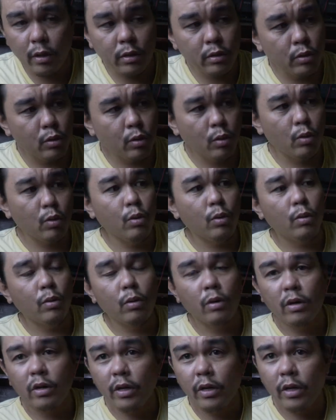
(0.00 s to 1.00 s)
So
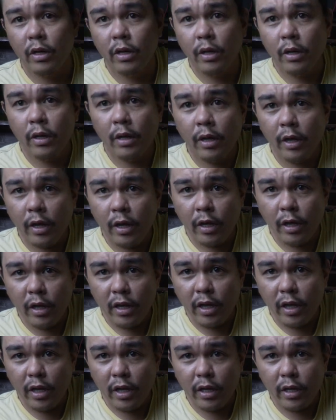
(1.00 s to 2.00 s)

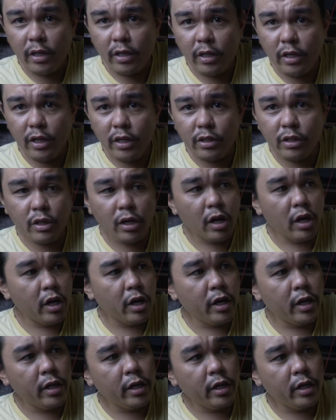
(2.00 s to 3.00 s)
these
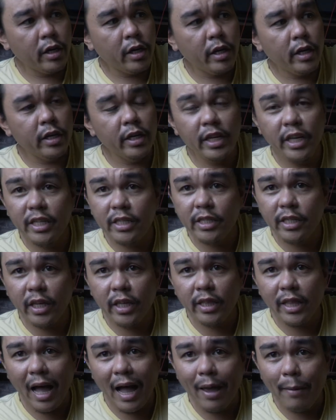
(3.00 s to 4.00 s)
are
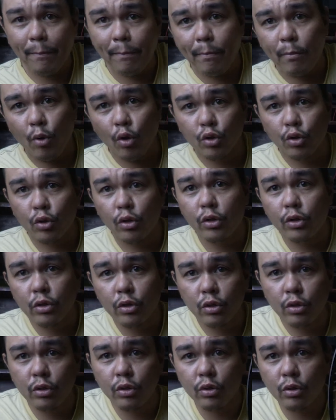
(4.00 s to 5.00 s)
DC type motors.
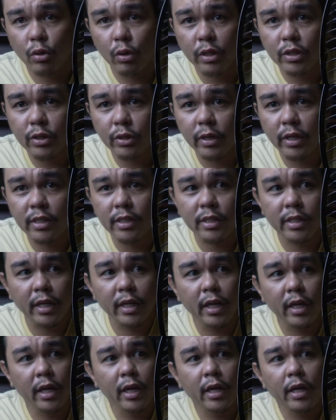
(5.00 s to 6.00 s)
So as you can
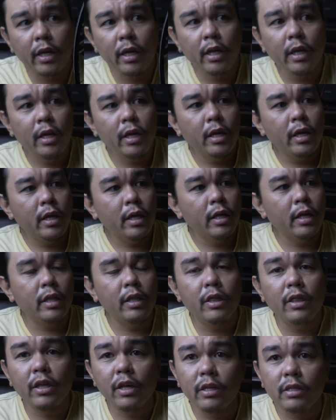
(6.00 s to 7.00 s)
see,
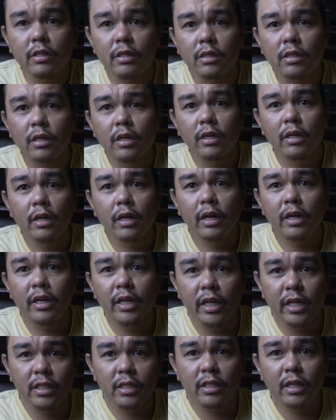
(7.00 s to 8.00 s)
this
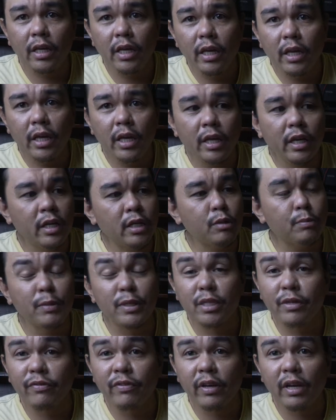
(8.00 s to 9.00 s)
DC
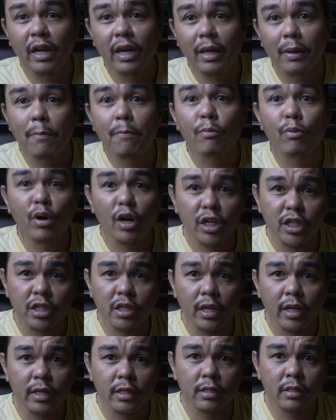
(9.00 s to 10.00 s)
specifically
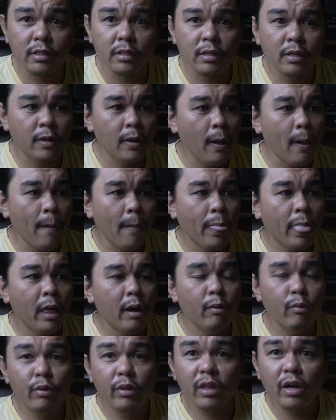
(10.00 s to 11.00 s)
brushless
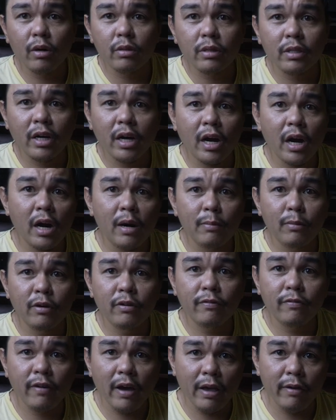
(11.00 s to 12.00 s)
without the
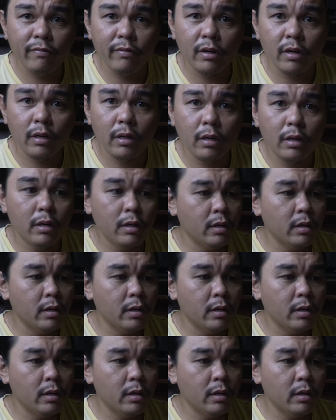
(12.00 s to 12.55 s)
carbon fiber.